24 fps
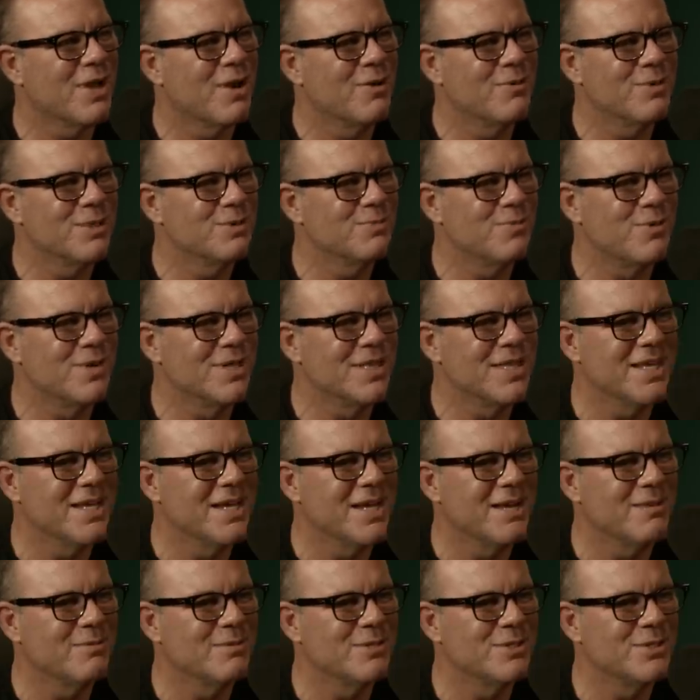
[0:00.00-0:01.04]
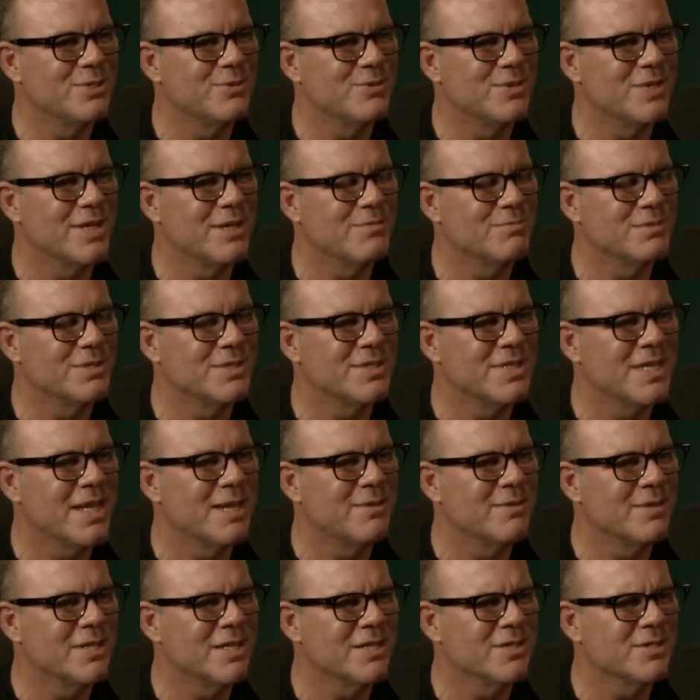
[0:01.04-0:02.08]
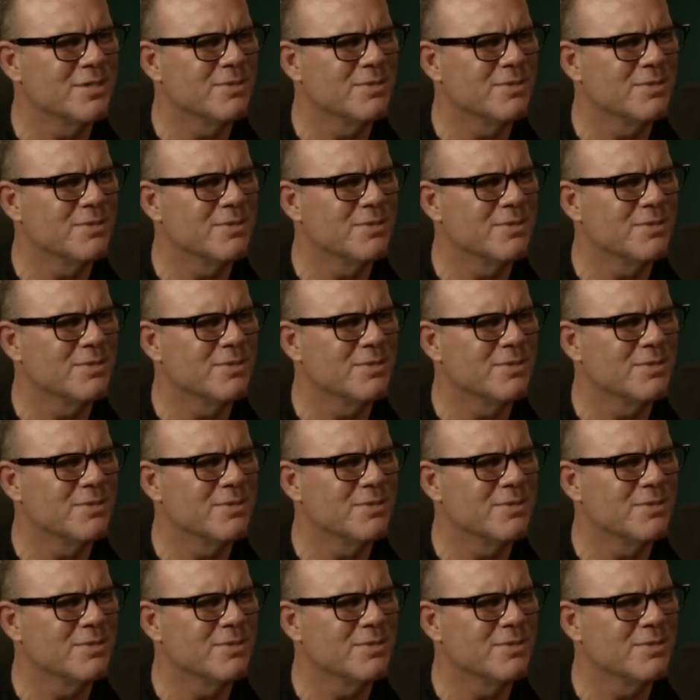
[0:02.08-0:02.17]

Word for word: always point that out when she would come stay with us.